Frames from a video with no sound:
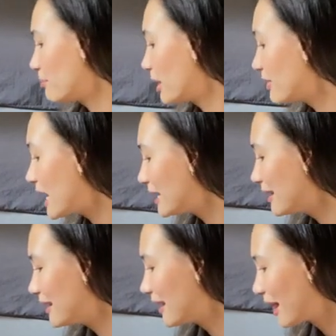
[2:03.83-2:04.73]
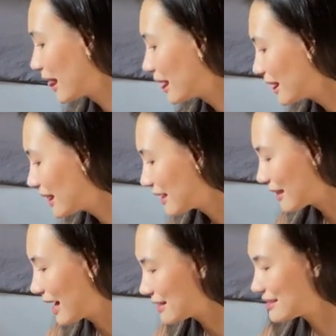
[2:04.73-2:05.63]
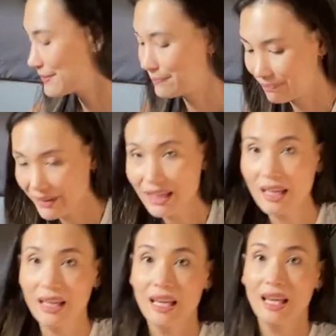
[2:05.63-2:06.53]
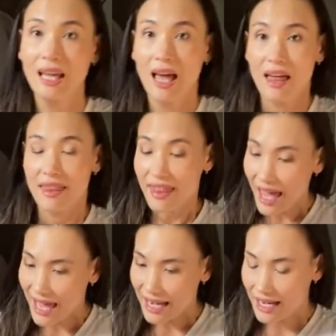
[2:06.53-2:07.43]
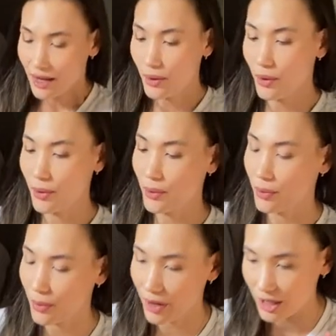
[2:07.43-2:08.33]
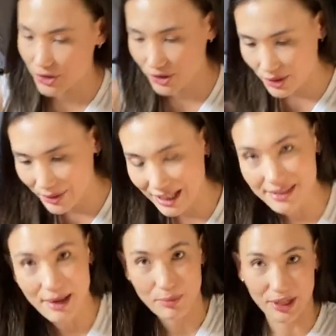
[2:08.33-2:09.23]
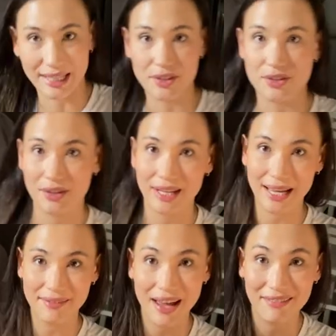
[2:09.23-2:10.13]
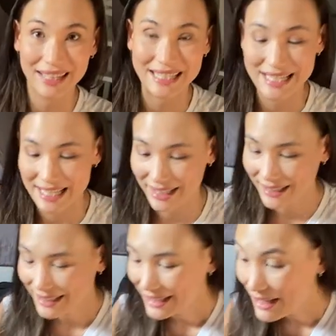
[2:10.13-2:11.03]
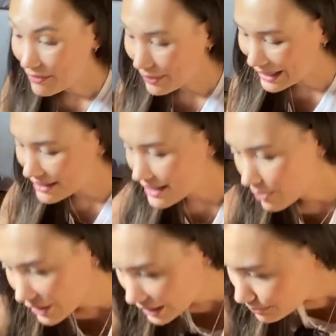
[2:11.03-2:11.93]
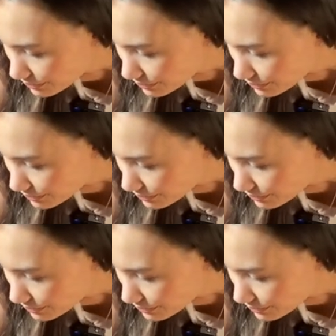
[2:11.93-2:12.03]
Put that in like that. Then I'll show you what else I'm bringing so you can kind of have an idea what else I bring.